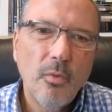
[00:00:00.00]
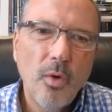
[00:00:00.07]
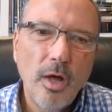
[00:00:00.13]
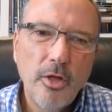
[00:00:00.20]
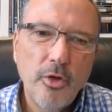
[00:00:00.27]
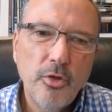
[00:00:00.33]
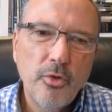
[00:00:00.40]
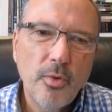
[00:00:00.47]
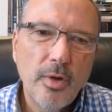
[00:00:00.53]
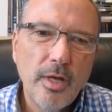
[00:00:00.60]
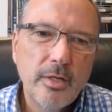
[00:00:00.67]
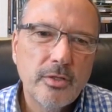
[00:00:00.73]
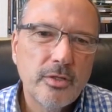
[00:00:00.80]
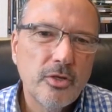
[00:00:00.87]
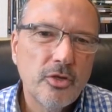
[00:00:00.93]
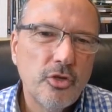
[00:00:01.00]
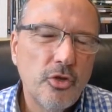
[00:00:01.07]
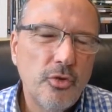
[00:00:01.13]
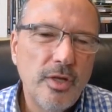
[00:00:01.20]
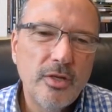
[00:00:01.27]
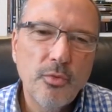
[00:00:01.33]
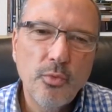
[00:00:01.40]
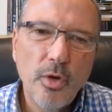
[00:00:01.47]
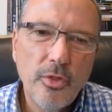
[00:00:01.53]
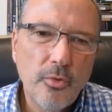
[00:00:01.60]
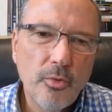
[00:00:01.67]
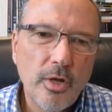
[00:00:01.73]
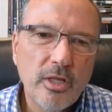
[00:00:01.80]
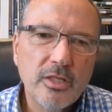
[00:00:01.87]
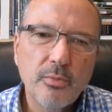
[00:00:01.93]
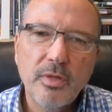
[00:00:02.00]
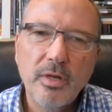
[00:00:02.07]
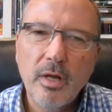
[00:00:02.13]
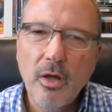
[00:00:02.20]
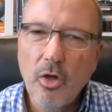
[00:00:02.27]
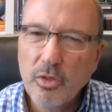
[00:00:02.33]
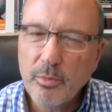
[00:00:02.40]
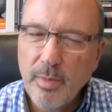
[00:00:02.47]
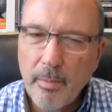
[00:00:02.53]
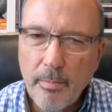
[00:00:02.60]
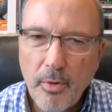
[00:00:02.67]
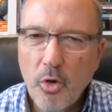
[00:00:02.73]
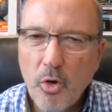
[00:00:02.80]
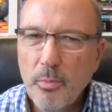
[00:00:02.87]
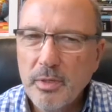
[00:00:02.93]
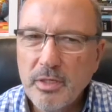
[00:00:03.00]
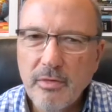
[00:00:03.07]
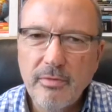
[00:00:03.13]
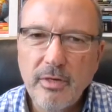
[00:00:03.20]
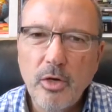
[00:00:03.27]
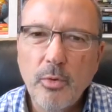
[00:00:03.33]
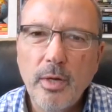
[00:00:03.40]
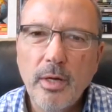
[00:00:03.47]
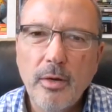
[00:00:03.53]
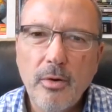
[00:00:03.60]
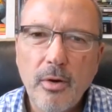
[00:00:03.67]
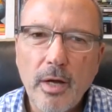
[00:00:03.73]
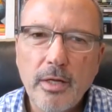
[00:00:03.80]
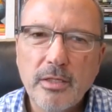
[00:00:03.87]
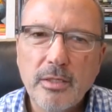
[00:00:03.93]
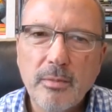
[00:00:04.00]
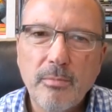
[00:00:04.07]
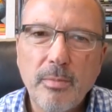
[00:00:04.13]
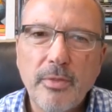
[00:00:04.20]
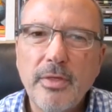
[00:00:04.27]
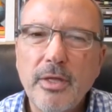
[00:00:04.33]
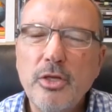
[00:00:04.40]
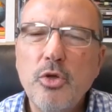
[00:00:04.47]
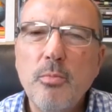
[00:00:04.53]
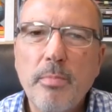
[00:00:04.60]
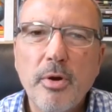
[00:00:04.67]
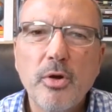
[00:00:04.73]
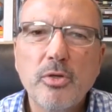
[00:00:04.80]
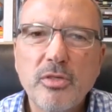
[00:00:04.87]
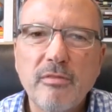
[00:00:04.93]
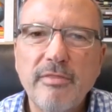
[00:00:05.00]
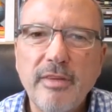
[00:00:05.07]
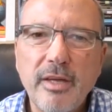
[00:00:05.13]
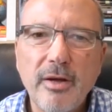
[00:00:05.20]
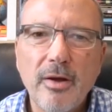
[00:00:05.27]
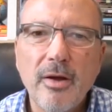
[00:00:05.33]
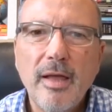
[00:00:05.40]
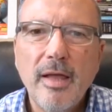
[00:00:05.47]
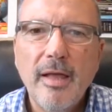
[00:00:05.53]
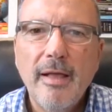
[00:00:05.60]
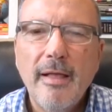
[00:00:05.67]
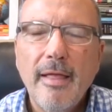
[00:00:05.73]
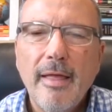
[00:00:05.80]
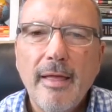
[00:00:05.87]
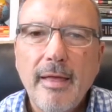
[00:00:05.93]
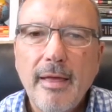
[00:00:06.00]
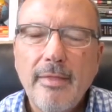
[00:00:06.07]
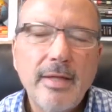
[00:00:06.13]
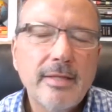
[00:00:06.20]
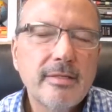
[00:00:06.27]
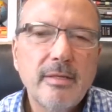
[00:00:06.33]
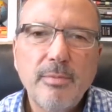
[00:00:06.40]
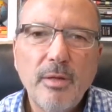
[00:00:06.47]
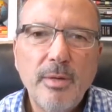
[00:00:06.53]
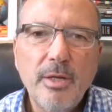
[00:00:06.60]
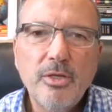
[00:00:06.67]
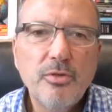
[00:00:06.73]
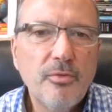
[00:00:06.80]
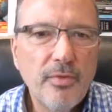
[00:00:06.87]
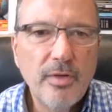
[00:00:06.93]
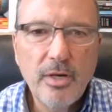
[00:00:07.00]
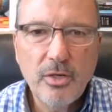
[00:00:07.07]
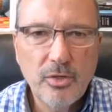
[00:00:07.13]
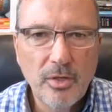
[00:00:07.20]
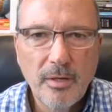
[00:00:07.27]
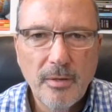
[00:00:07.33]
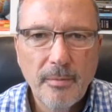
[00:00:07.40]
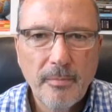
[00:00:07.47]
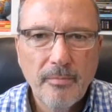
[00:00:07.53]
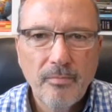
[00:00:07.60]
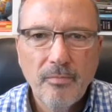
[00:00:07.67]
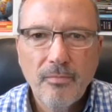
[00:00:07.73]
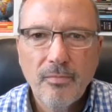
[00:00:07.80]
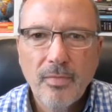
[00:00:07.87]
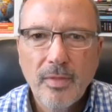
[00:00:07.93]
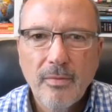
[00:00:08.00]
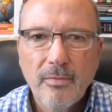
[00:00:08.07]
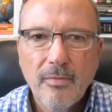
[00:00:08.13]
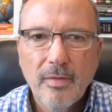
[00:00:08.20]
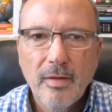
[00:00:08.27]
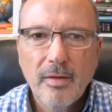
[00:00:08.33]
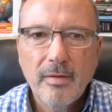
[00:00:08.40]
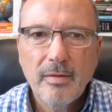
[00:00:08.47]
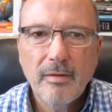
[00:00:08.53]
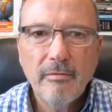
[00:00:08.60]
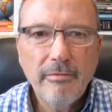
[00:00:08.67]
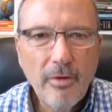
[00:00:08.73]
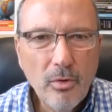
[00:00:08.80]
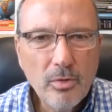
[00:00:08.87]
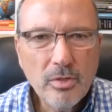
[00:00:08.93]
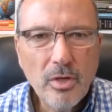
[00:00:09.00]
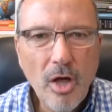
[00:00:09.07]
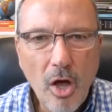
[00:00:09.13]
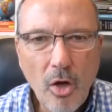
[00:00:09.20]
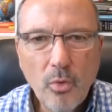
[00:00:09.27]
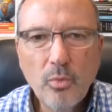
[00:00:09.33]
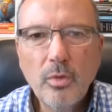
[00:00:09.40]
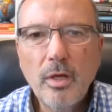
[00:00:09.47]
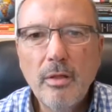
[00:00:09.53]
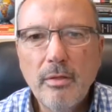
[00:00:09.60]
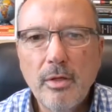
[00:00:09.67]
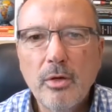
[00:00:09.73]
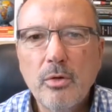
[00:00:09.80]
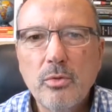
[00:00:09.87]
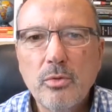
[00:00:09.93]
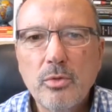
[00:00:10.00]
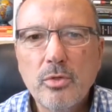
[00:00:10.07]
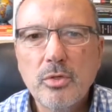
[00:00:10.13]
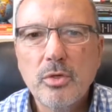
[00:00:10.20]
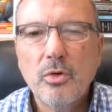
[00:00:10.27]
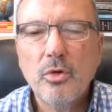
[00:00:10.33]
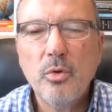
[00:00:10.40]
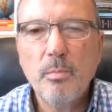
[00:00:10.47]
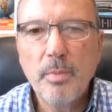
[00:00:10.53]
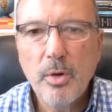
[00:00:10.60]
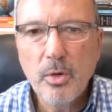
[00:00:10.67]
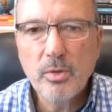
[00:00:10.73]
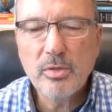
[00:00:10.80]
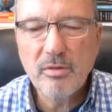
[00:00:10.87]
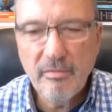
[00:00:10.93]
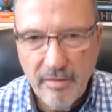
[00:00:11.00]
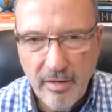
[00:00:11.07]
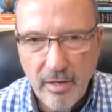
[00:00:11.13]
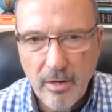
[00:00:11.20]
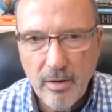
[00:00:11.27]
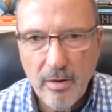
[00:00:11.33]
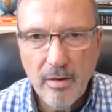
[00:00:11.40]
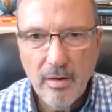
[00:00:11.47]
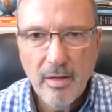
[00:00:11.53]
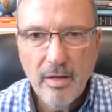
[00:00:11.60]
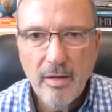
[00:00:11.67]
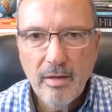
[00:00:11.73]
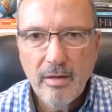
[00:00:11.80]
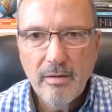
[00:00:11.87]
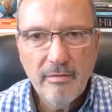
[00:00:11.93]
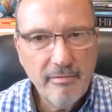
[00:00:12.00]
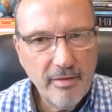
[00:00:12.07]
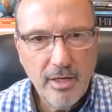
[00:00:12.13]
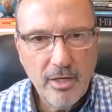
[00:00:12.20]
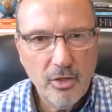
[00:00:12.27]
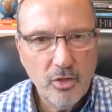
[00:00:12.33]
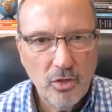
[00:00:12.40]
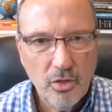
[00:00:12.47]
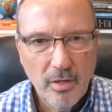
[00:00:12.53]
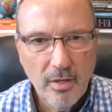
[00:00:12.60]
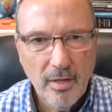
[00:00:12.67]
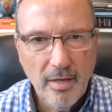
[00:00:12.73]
while you're in the race. You need to run the race with an ultimate purpose of knowing Christ, but then you persevere. And that simply means you finish it. Folks, only those who persevere finish.